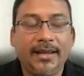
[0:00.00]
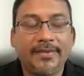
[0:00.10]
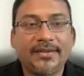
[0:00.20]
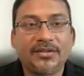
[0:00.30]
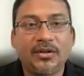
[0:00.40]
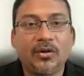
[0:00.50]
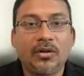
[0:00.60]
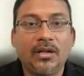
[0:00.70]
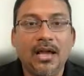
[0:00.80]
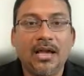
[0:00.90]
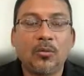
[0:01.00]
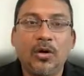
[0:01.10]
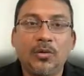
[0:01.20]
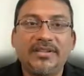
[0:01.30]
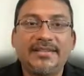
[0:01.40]
In this role, I
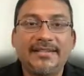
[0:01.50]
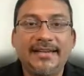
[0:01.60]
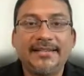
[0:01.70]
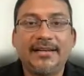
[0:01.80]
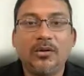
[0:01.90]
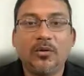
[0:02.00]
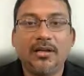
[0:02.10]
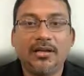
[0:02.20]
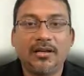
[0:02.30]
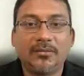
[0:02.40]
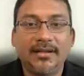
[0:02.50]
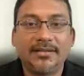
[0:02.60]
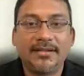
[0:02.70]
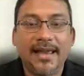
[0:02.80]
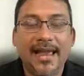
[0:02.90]
work with state and local
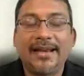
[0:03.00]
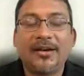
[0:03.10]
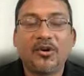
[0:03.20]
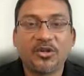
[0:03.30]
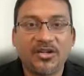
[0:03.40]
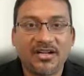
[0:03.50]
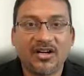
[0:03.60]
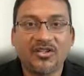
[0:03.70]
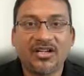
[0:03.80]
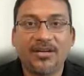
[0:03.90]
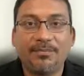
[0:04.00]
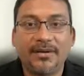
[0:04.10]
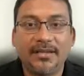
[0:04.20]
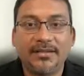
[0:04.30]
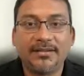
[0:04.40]
governments and education technology
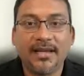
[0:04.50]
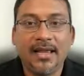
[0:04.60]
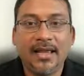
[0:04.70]
companies